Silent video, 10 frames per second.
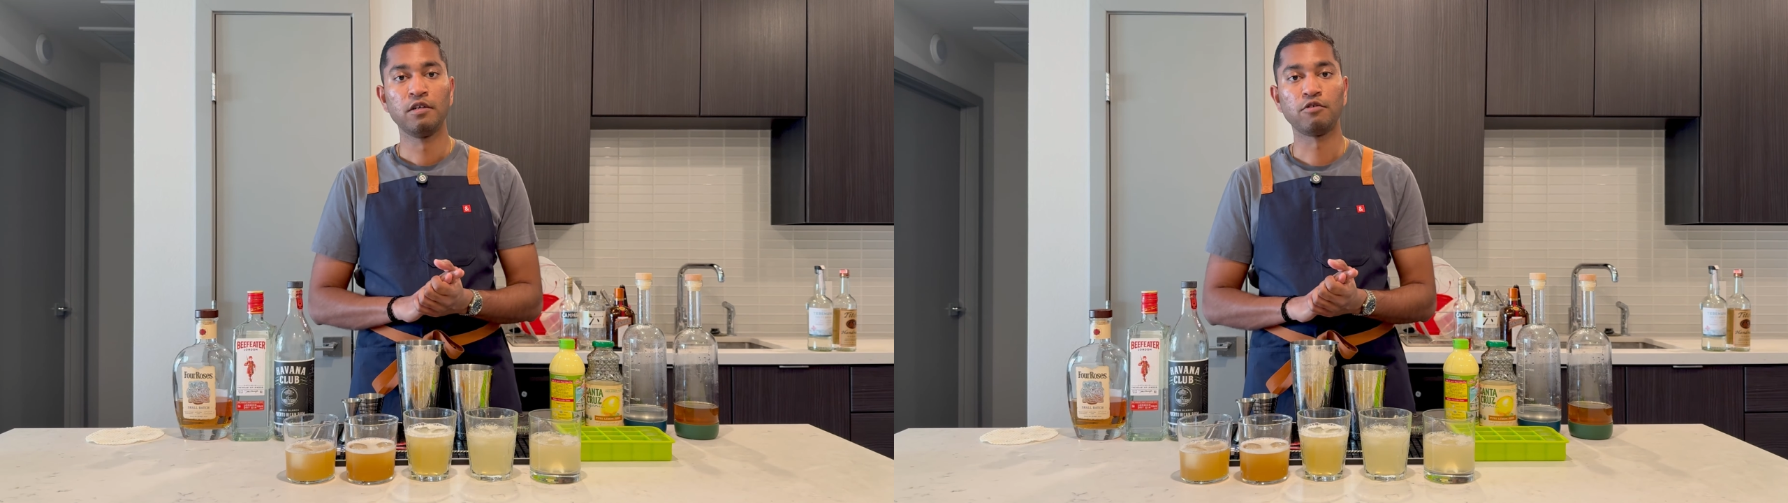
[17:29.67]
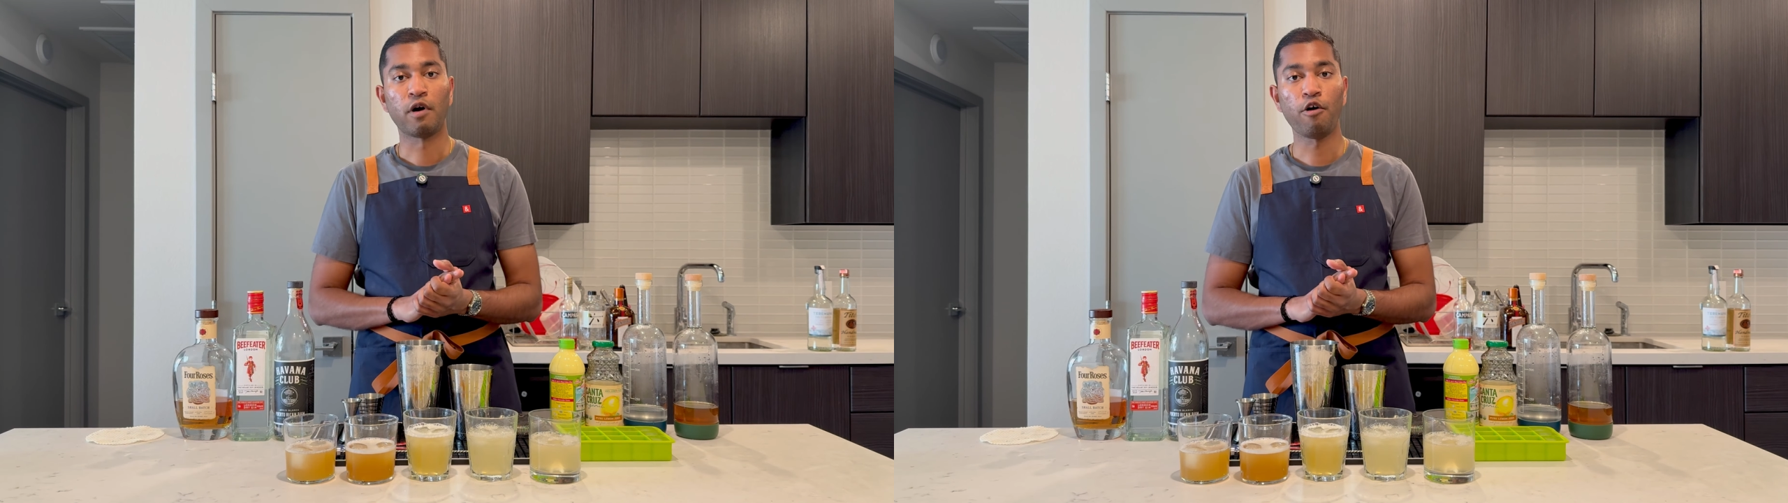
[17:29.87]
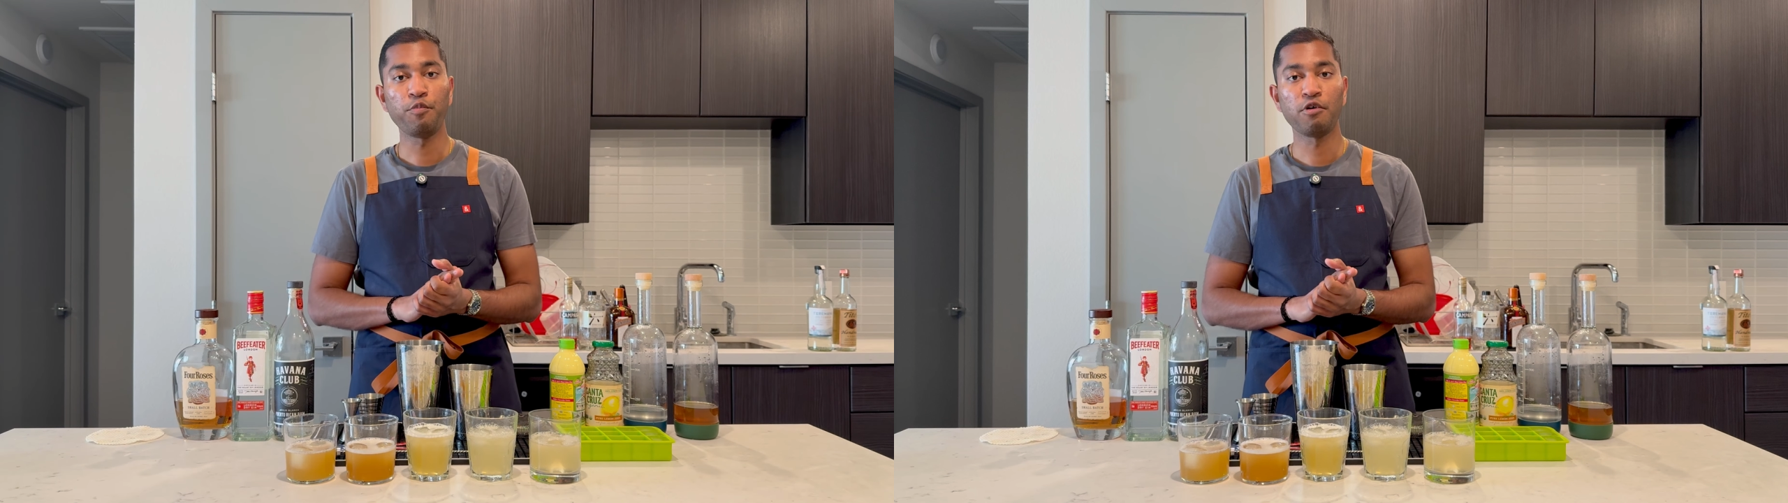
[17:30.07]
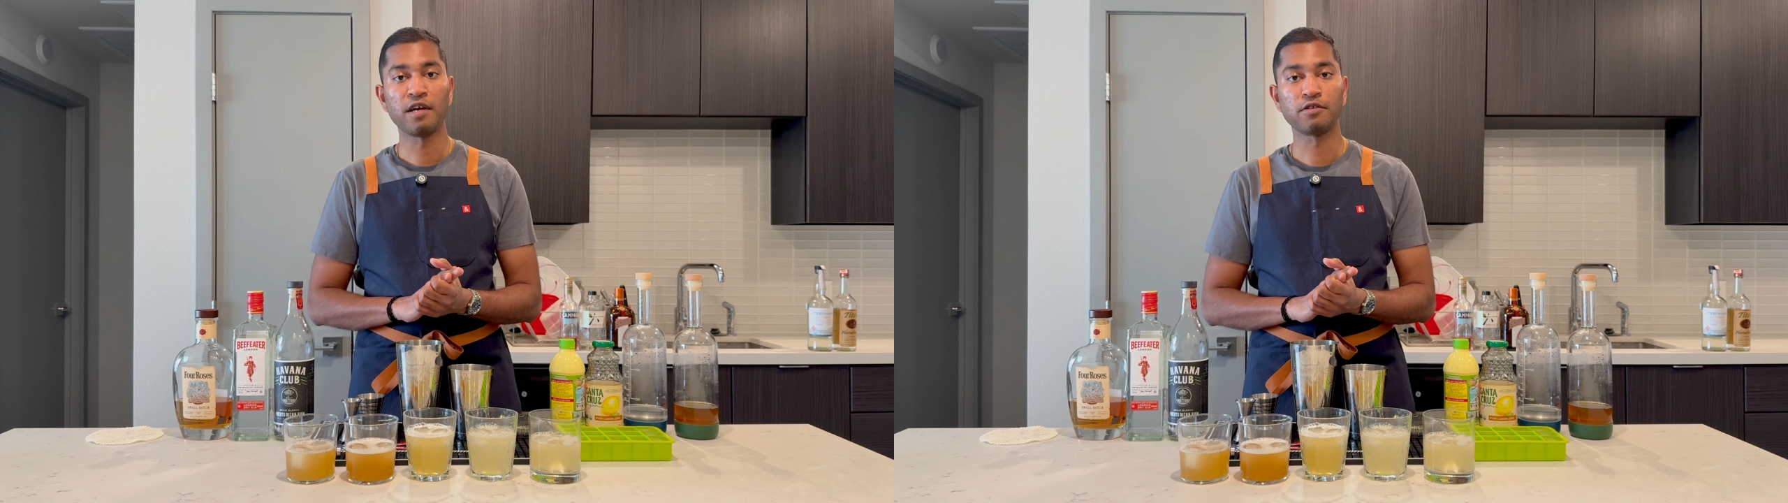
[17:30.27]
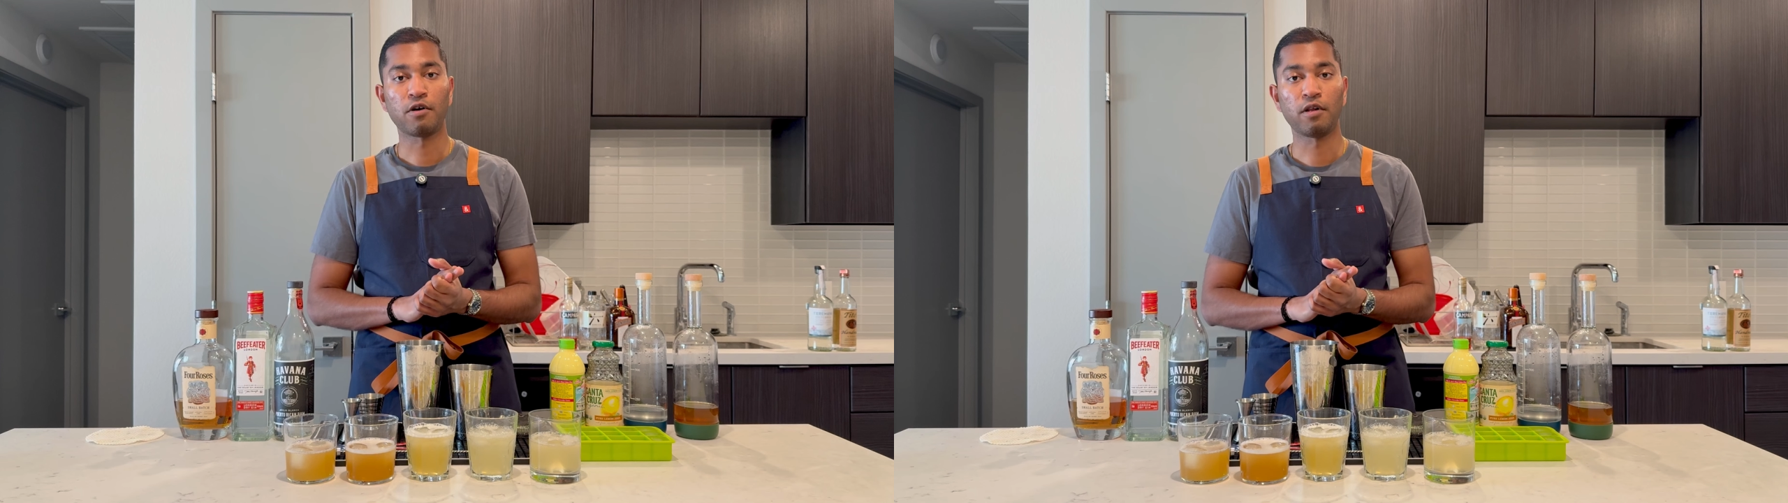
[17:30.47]
So I hope you
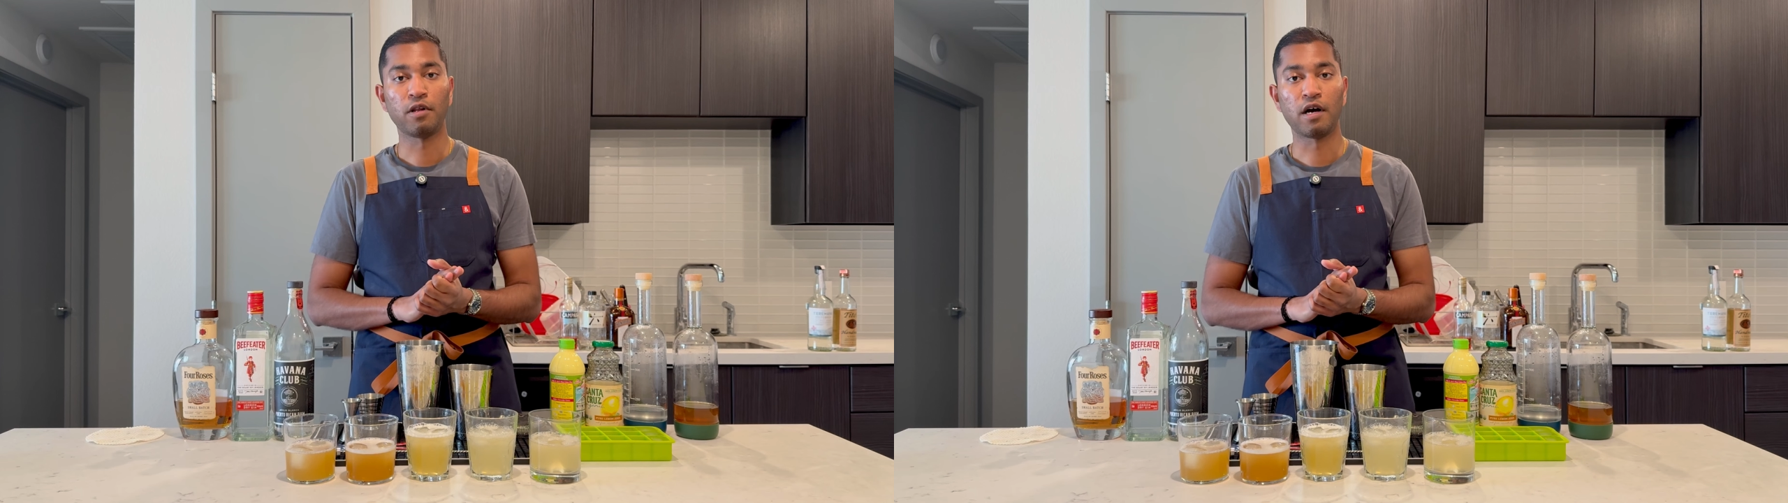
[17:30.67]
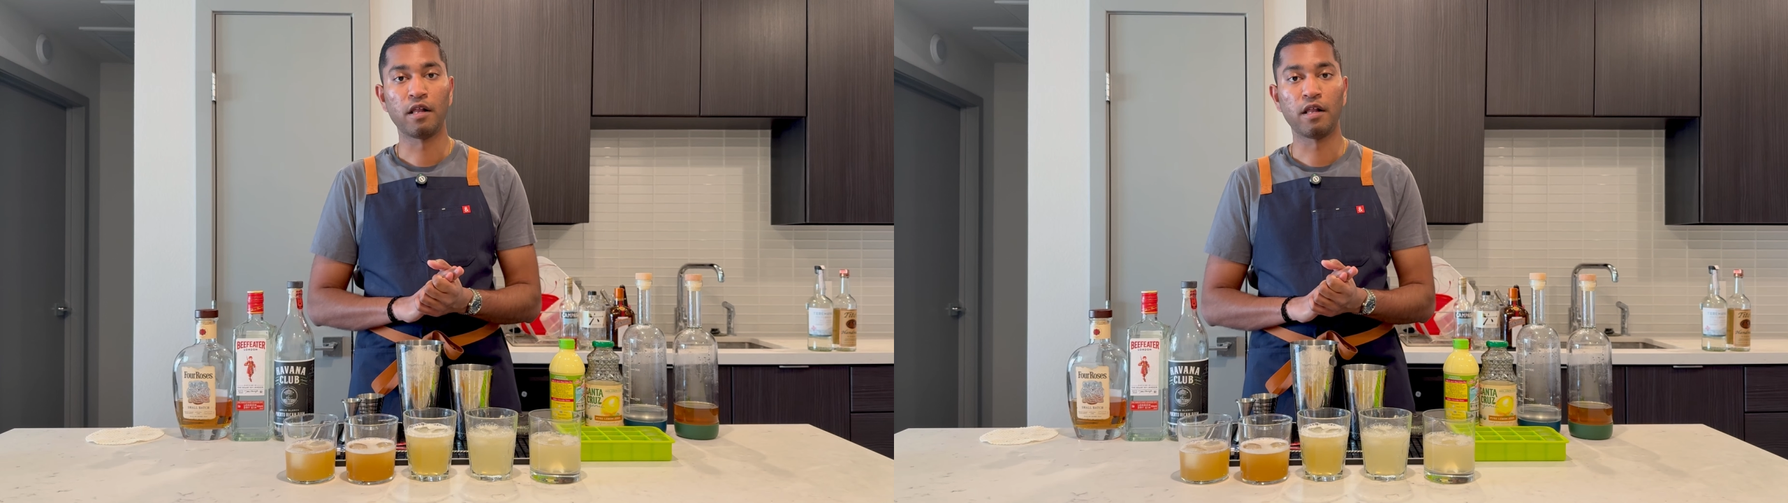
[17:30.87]
guys all